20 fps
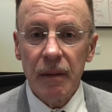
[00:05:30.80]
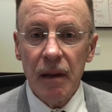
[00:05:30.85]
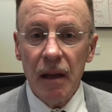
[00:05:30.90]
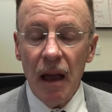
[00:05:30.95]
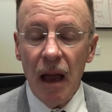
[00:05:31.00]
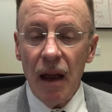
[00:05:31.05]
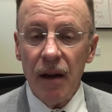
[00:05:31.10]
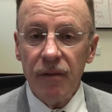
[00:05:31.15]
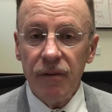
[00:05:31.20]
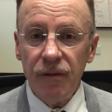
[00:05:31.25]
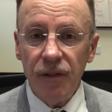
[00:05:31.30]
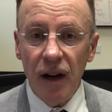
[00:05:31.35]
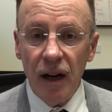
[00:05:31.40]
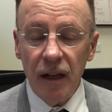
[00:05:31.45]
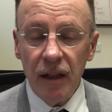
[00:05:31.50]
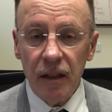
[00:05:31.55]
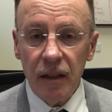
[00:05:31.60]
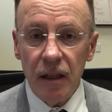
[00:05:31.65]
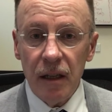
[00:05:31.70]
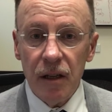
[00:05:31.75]
And
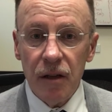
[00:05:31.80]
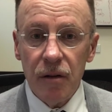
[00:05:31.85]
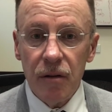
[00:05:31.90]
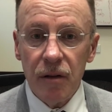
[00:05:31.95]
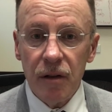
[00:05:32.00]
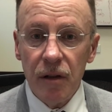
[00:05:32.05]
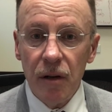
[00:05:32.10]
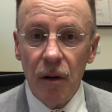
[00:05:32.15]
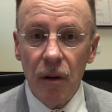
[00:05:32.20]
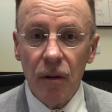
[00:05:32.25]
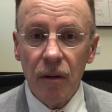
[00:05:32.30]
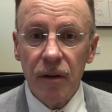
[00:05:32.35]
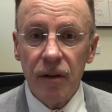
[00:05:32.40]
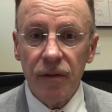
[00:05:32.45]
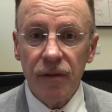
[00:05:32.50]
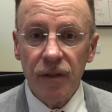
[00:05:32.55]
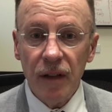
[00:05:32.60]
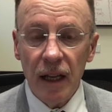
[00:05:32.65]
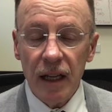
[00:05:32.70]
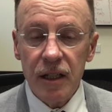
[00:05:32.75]
finally, you can hold the
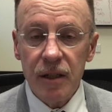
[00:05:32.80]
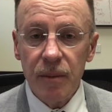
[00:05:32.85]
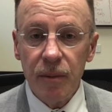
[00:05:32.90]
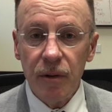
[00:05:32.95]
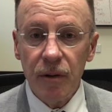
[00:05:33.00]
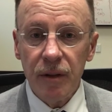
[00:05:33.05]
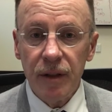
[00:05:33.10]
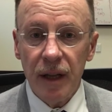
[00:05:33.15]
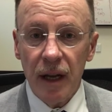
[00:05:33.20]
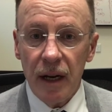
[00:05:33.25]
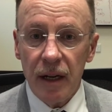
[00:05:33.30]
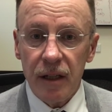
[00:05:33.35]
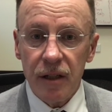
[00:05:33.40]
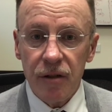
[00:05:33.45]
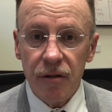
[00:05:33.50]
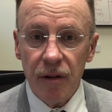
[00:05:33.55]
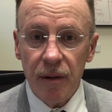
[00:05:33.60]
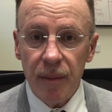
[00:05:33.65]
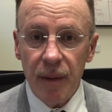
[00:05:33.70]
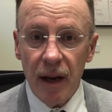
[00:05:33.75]
flexible and
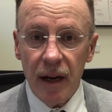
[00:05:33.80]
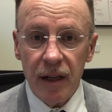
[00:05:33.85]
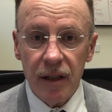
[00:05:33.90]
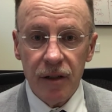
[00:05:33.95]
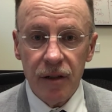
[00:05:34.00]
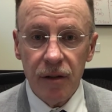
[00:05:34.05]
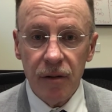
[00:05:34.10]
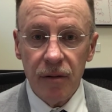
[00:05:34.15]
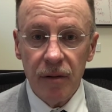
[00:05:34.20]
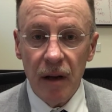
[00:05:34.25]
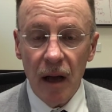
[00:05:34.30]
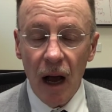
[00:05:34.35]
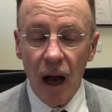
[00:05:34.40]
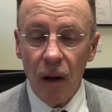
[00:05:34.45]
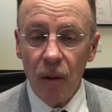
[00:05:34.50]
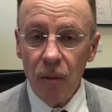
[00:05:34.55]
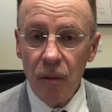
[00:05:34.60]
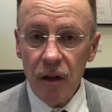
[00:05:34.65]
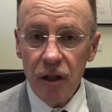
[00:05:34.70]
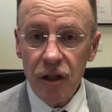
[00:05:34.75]
non-extreme attitude. I
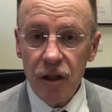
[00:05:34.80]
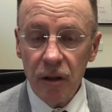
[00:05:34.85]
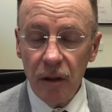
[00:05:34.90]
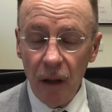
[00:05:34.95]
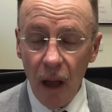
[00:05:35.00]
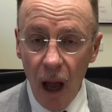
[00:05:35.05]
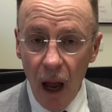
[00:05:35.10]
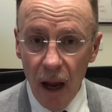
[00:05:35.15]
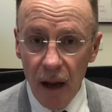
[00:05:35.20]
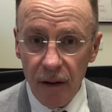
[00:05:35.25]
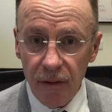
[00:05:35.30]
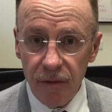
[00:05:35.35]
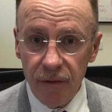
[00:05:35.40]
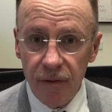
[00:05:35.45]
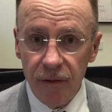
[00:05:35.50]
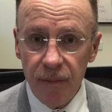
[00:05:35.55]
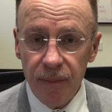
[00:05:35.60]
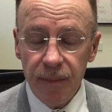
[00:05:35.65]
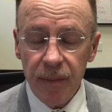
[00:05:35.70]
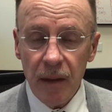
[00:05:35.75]
wish life
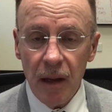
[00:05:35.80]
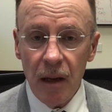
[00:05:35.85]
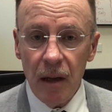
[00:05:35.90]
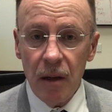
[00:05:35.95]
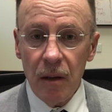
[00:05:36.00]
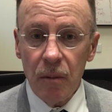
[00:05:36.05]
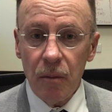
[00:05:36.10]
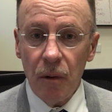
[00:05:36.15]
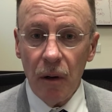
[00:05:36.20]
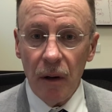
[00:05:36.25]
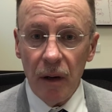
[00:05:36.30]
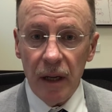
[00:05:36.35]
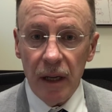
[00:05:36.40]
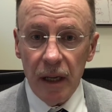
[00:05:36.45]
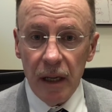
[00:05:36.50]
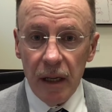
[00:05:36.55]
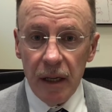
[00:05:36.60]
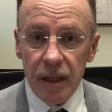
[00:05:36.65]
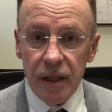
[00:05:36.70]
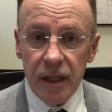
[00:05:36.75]
were
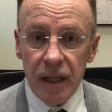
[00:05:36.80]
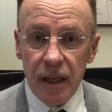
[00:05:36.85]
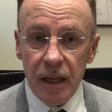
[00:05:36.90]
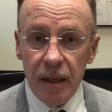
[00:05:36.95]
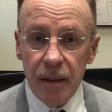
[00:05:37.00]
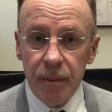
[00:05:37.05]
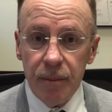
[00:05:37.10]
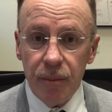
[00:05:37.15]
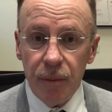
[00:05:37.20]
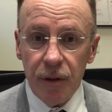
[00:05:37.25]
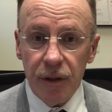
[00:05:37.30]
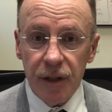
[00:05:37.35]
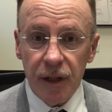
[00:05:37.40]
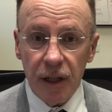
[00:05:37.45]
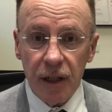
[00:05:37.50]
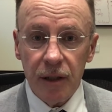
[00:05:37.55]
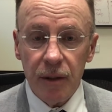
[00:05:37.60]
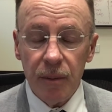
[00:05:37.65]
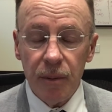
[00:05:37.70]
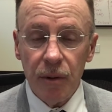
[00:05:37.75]
easy,
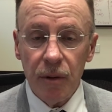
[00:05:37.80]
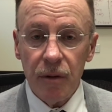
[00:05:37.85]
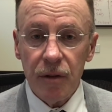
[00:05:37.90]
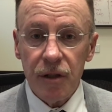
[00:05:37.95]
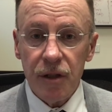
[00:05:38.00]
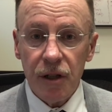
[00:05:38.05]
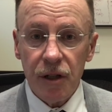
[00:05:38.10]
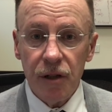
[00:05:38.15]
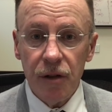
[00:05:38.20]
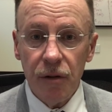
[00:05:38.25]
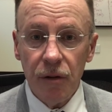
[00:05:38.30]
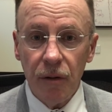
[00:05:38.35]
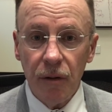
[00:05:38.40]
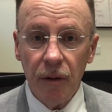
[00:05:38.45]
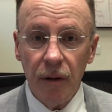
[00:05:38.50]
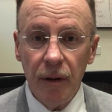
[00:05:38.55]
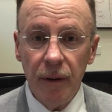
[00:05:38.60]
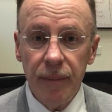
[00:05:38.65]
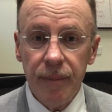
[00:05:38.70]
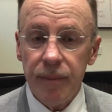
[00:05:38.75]
predictable, and
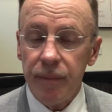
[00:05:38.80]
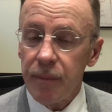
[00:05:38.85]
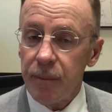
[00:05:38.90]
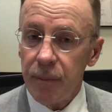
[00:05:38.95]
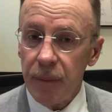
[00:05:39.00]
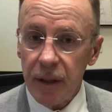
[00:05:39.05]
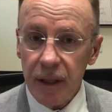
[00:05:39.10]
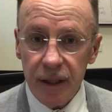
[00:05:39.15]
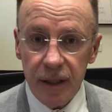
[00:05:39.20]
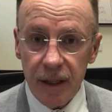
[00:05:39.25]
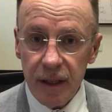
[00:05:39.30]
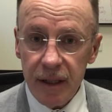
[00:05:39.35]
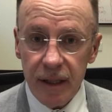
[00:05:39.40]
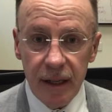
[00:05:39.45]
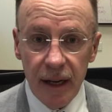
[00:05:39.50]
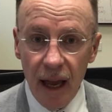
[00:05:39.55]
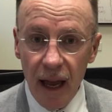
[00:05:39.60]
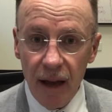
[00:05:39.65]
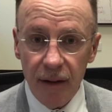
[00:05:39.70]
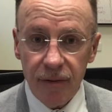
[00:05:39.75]
secure, but it doesn't
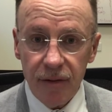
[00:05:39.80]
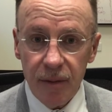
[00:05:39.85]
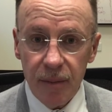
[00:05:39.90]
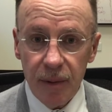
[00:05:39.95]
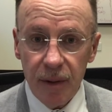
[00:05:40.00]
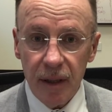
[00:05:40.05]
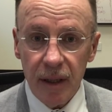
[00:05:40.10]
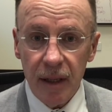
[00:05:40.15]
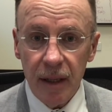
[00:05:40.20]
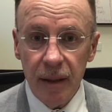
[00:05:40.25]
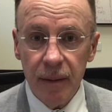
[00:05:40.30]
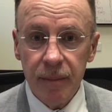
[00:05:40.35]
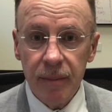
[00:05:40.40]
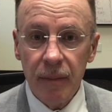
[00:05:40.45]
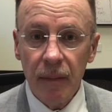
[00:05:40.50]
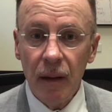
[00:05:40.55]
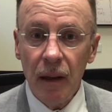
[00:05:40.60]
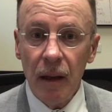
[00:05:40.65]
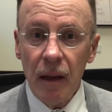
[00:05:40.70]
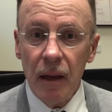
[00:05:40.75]
have to be.
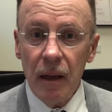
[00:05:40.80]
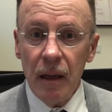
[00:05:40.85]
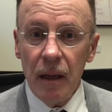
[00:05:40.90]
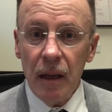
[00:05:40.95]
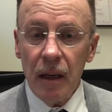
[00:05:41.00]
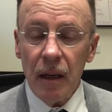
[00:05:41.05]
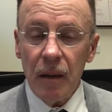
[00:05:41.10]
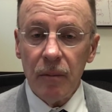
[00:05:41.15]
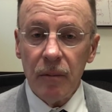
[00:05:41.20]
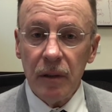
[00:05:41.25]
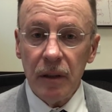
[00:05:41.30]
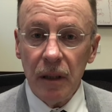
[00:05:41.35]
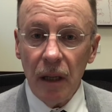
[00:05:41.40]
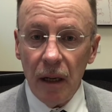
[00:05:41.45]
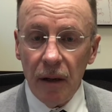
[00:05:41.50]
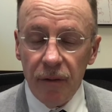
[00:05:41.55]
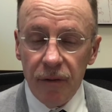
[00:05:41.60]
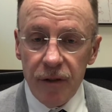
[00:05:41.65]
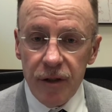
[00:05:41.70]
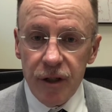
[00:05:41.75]
And when
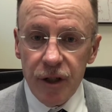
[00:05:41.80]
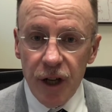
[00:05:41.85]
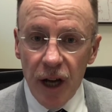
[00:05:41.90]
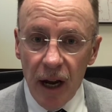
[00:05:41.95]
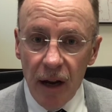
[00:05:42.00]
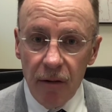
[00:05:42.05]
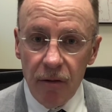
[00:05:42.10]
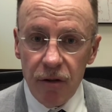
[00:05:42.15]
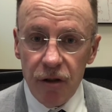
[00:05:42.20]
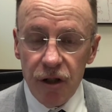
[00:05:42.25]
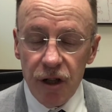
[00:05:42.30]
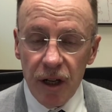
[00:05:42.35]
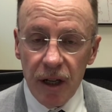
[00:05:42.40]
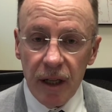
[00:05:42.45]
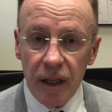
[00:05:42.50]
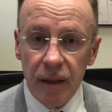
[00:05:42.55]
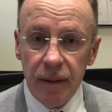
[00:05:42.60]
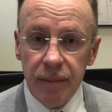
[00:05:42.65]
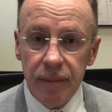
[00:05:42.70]
life is challenging,